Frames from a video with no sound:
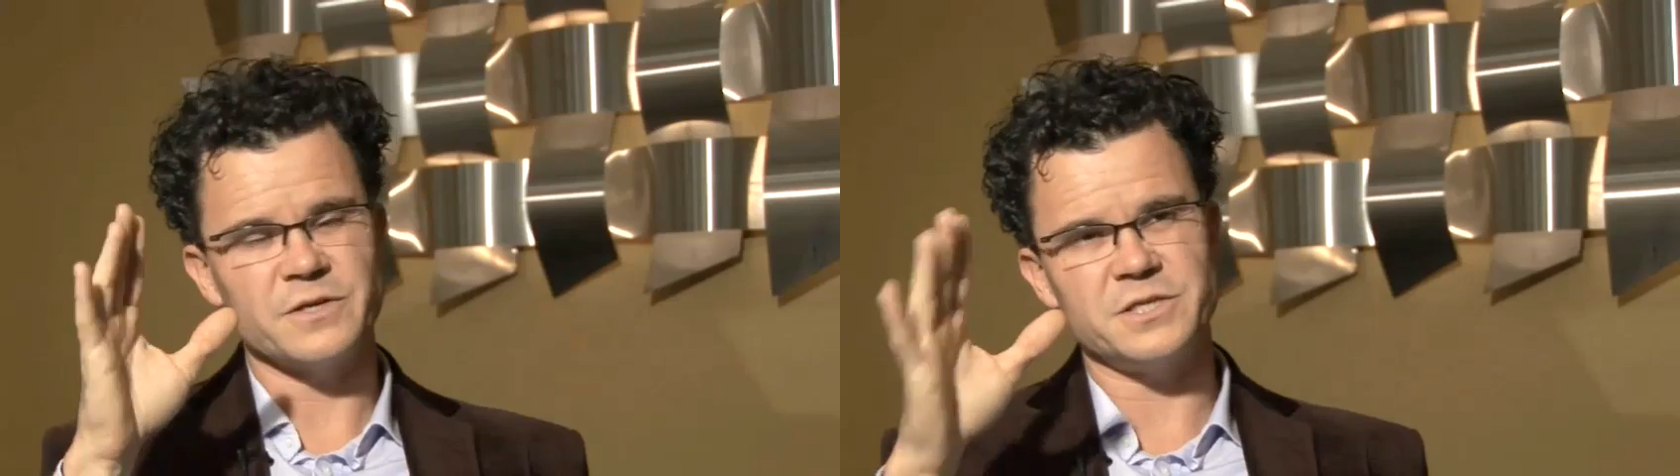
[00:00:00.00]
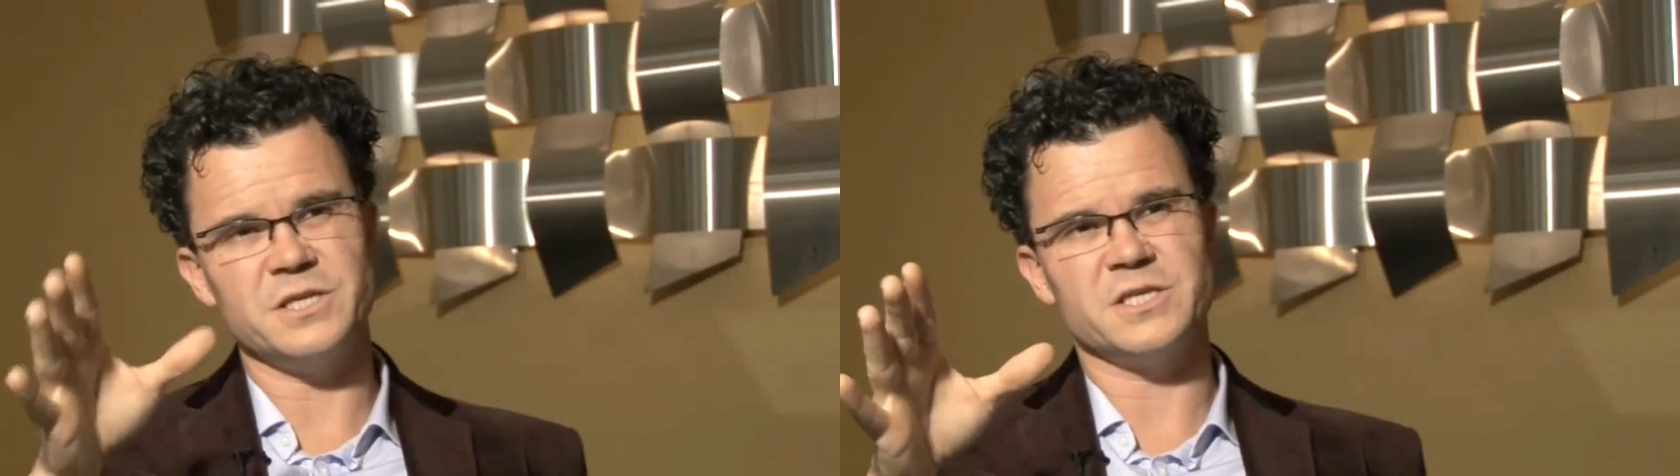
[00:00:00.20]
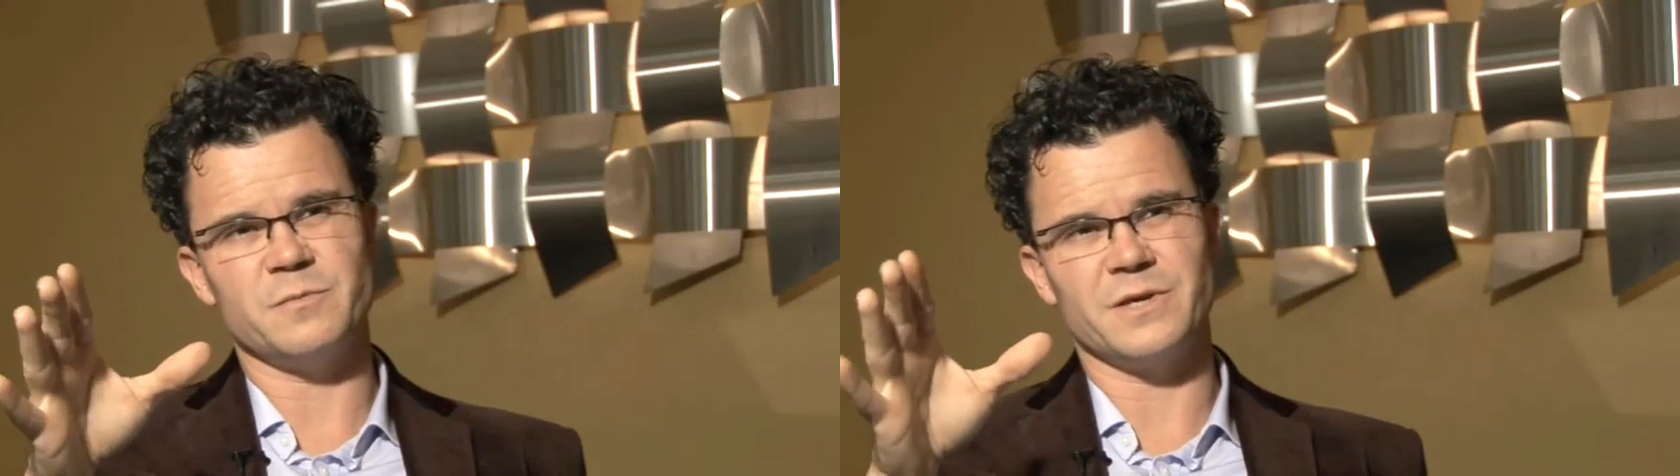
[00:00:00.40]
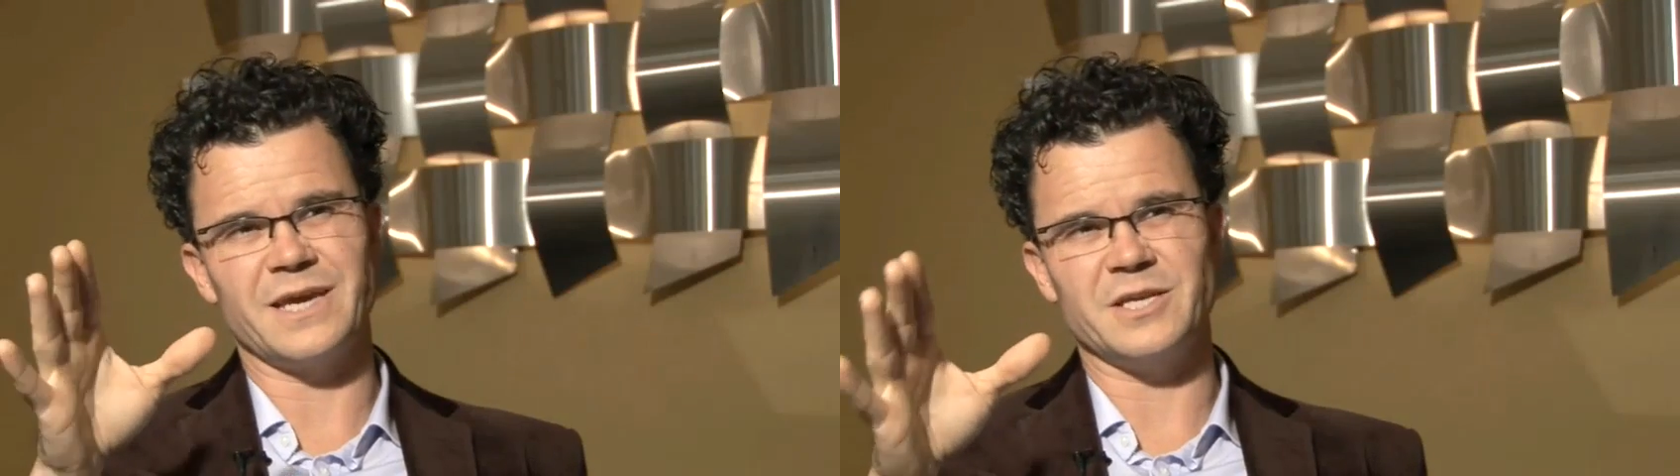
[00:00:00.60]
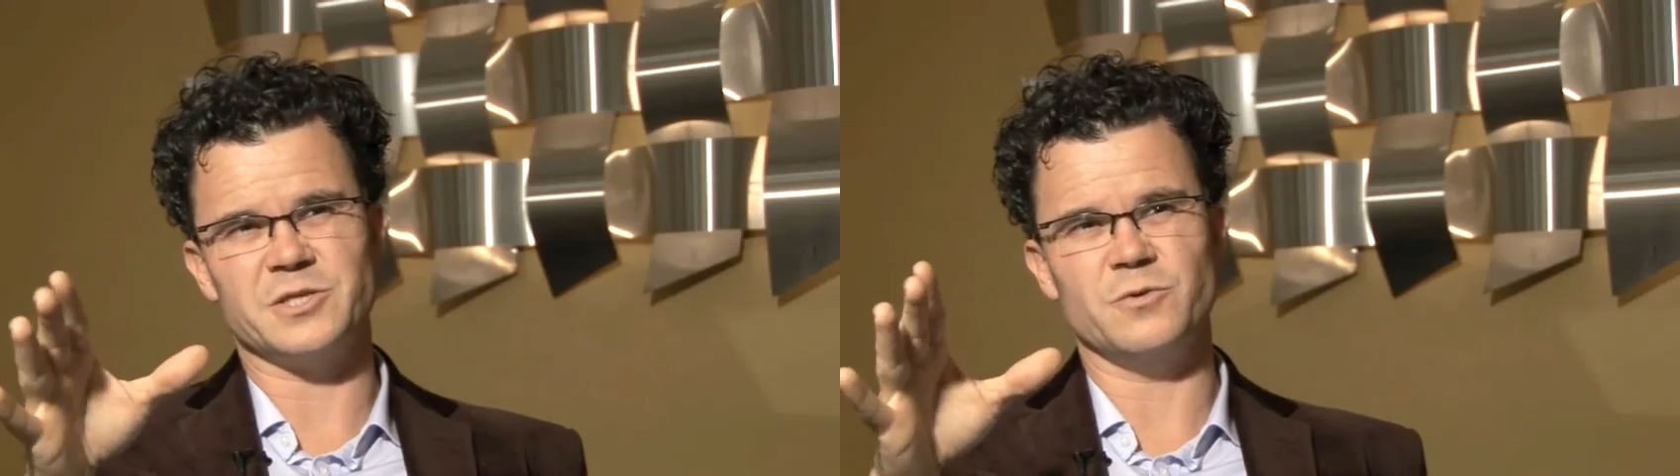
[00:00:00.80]
I see someone
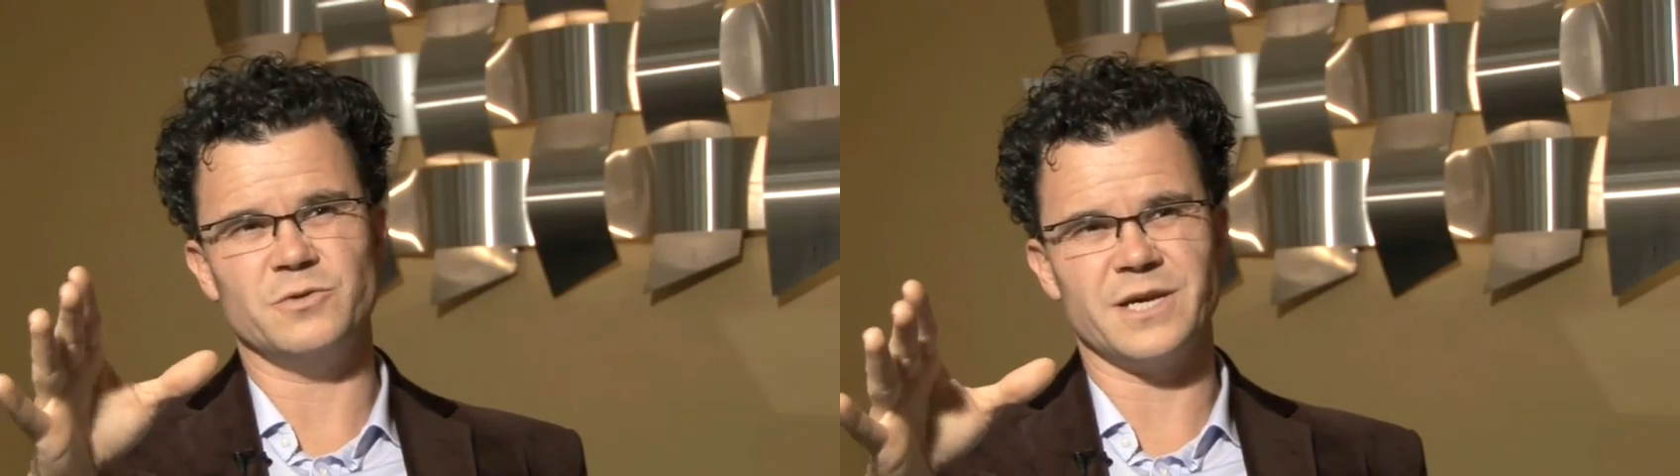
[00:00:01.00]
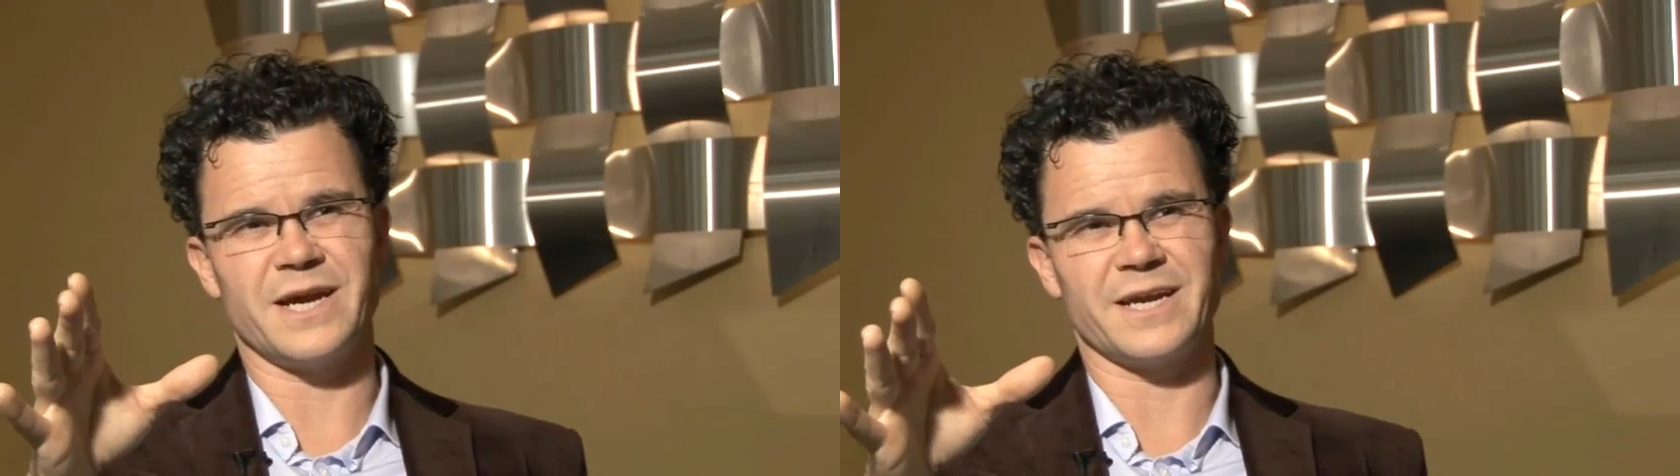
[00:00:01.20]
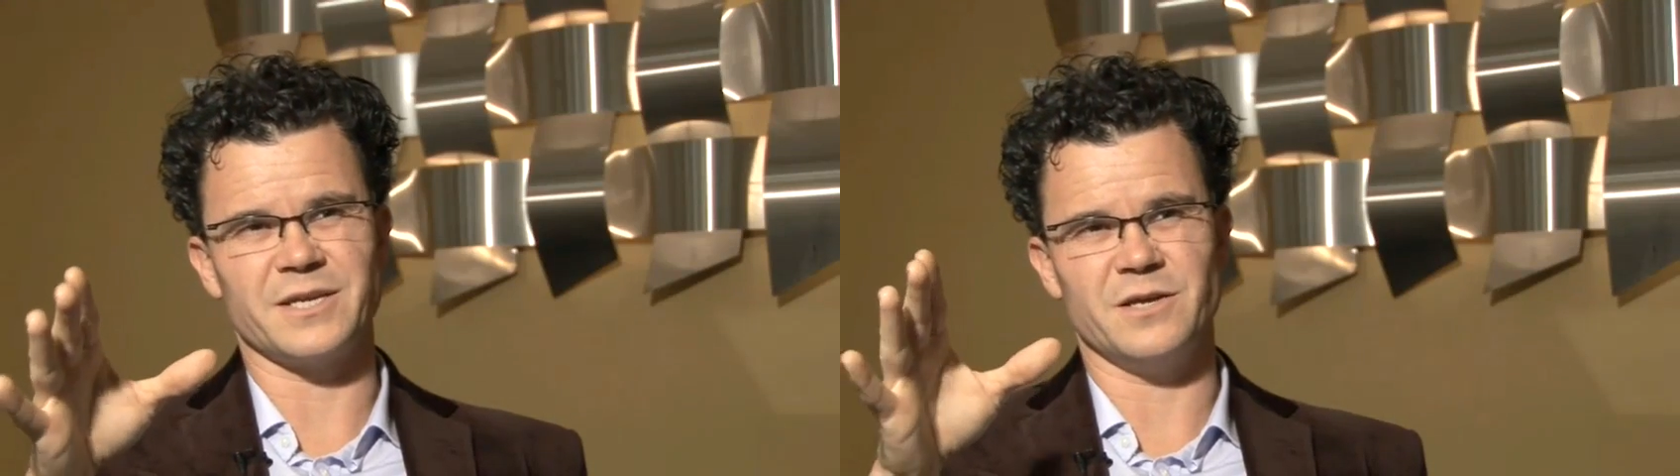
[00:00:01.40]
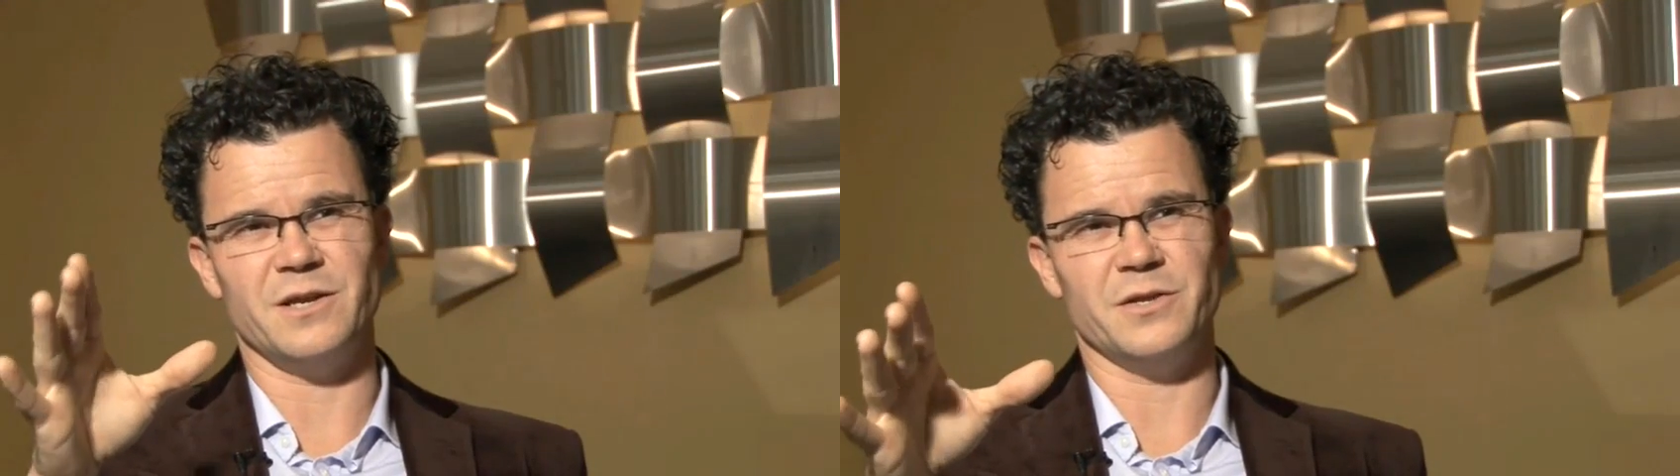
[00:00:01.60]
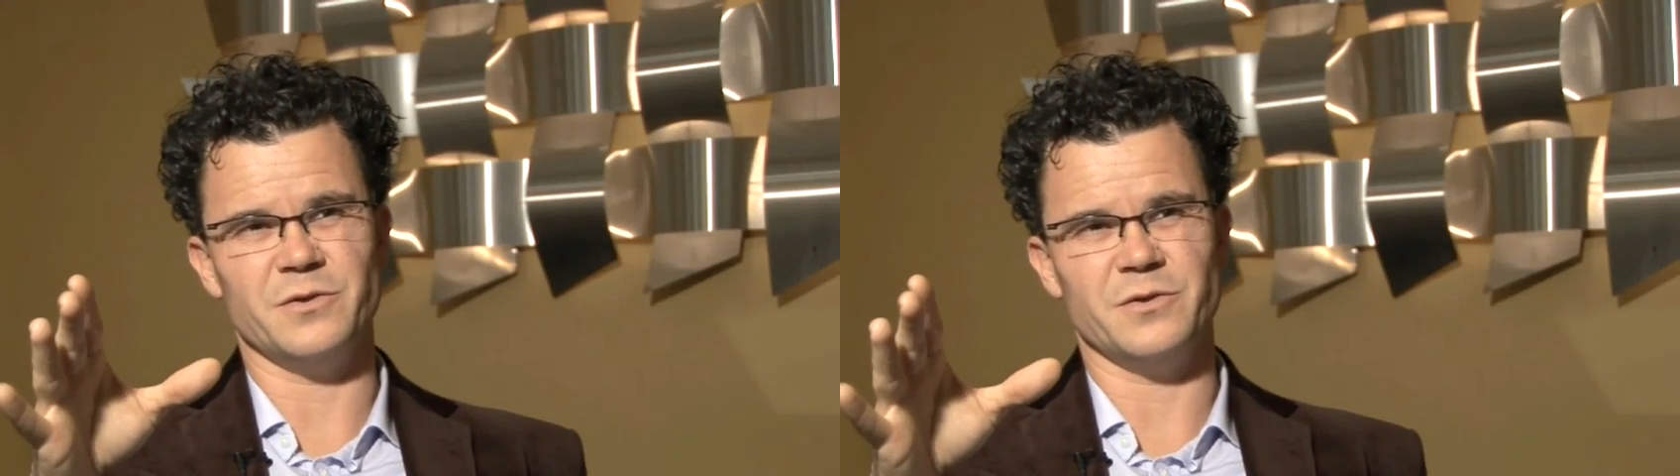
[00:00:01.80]
getting too tanked early